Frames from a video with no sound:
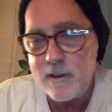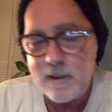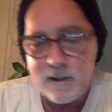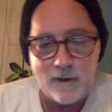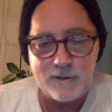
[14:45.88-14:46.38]

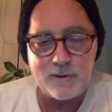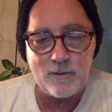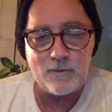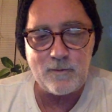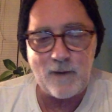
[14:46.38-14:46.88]
Alright,
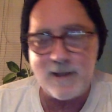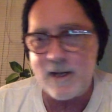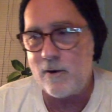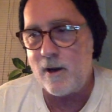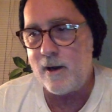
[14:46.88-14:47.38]
so right
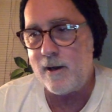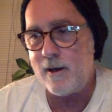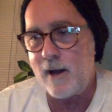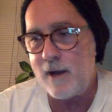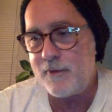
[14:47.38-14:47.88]
now
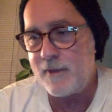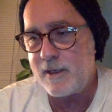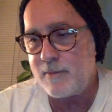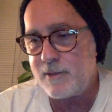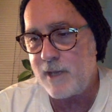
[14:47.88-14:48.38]
I think
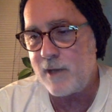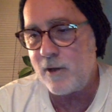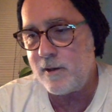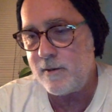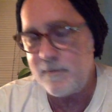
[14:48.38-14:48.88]
I'm set on